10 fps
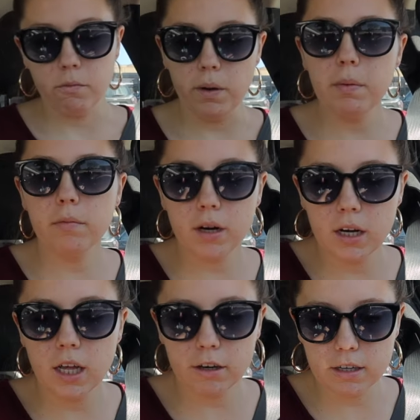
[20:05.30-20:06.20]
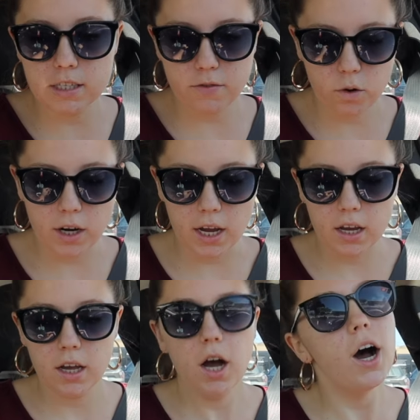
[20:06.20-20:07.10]
We've been running errands for a
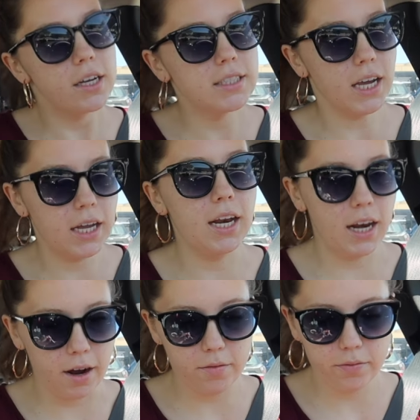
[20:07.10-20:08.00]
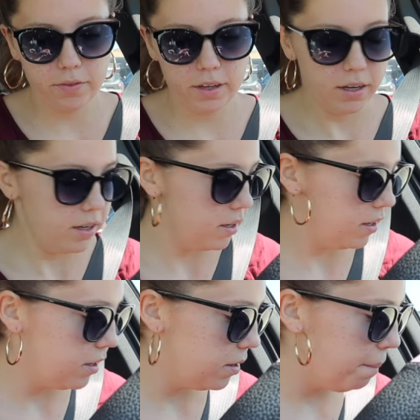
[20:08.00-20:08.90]
hot second now.
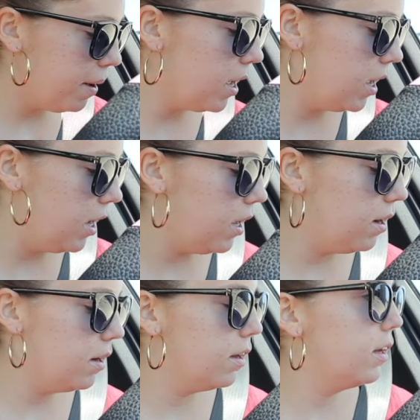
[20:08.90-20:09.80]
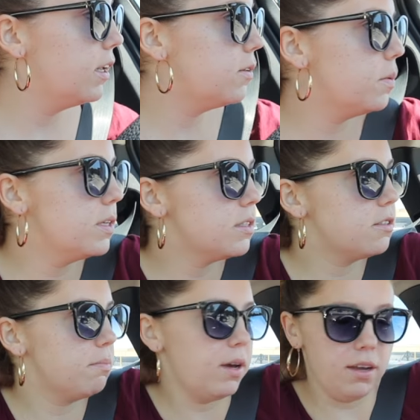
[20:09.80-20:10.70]
But this
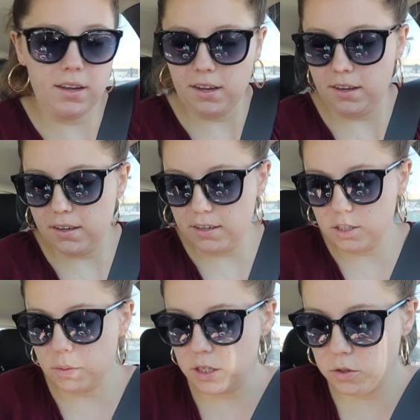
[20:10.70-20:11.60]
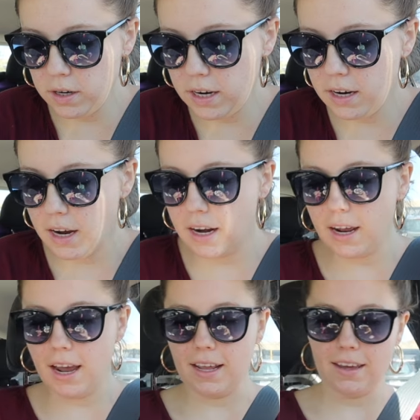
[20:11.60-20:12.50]
was my sweet treat, and
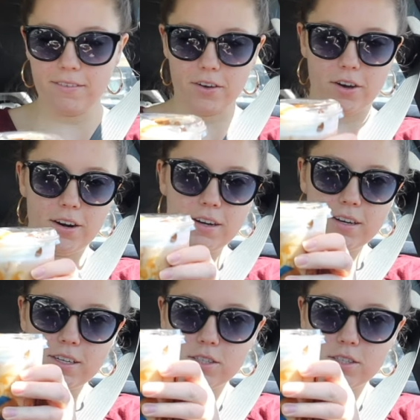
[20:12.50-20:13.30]
I had a gift card.